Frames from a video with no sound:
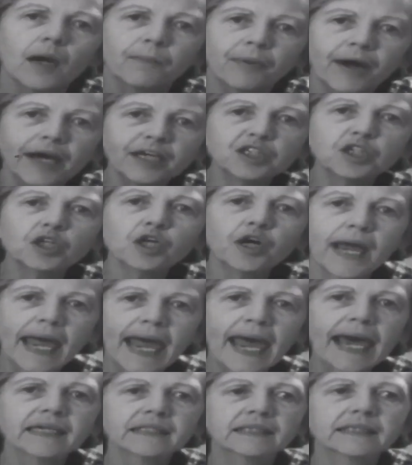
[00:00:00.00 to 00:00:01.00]
Pressure
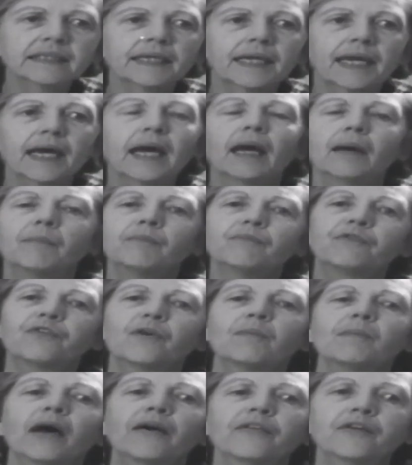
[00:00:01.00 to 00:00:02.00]
has to come
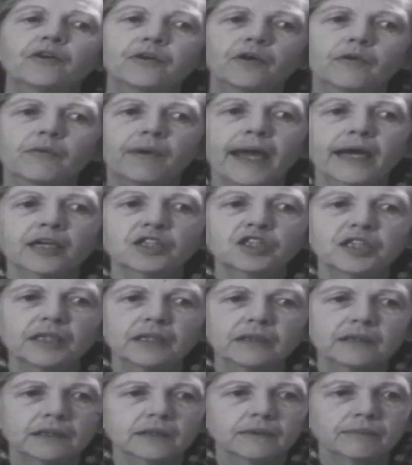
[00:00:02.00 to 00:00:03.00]
from other
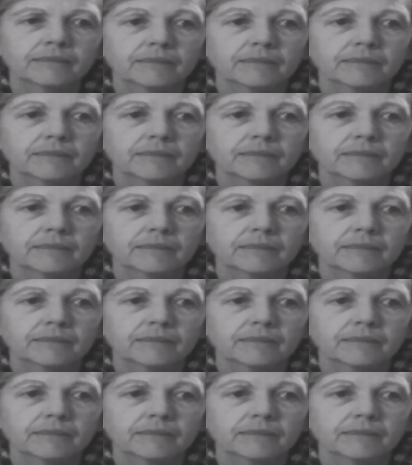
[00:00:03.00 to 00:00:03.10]
directions.